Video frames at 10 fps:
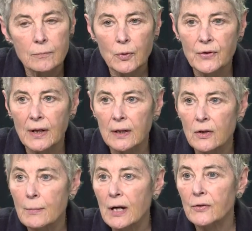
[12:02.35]
of
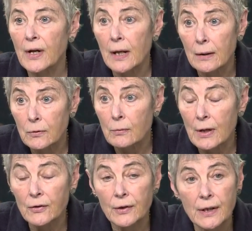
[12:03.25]
protecting
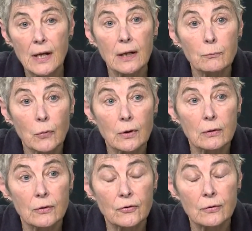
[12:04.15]
humanitarian aid
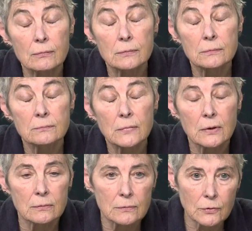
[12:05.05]
workers,
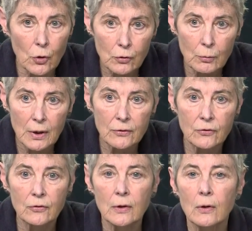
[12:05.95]
local
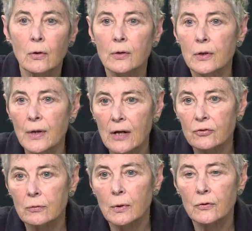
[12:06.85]
ones or
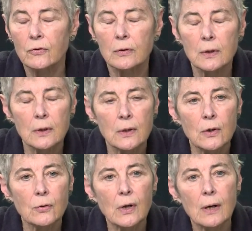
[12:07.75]
international ones,
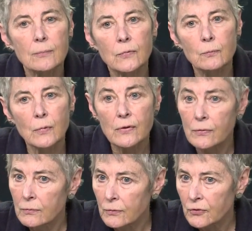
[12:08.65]
who come
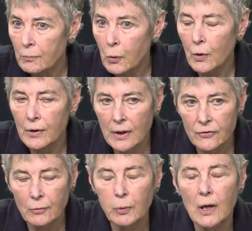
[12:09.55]
with support
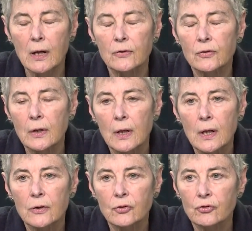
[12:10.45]
and supplies
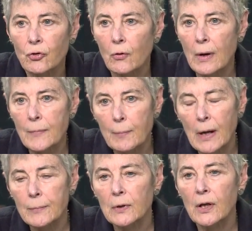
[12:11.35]
to shore up the
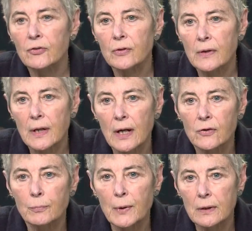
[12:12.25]
population that
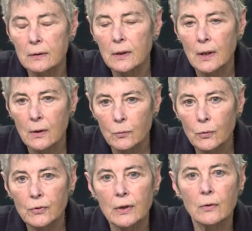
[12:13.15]
has been
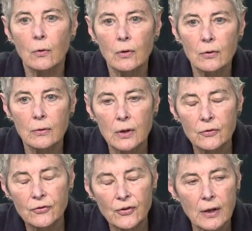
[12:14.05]
wounded or
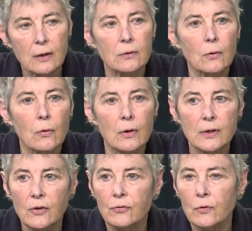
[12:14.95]
is sick or
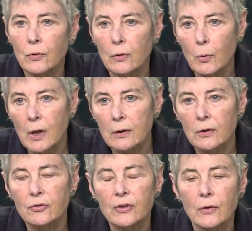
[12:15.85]
needs food or
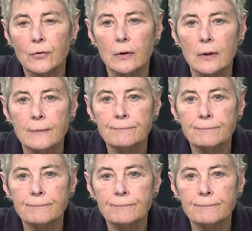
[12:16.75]
water or shelter.